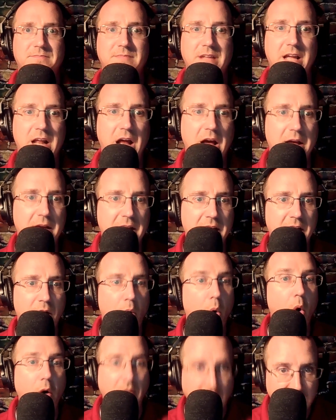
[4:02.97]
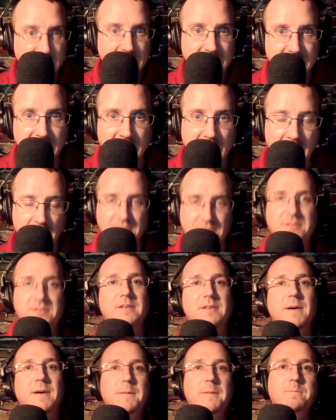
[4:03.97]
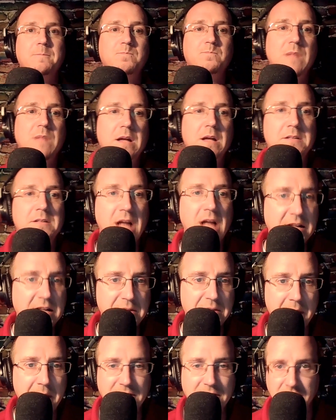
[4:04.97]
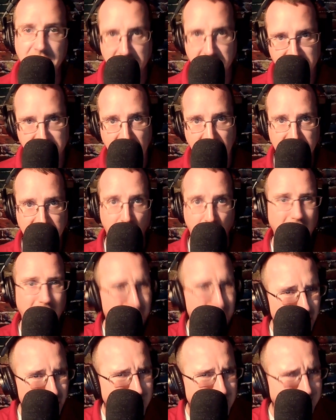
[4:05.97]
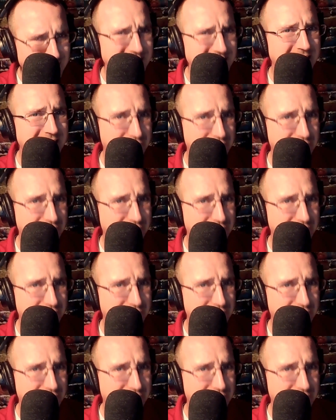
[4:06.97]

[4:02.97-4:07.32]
Yeah, or anything else. Not to mention the fact that we really,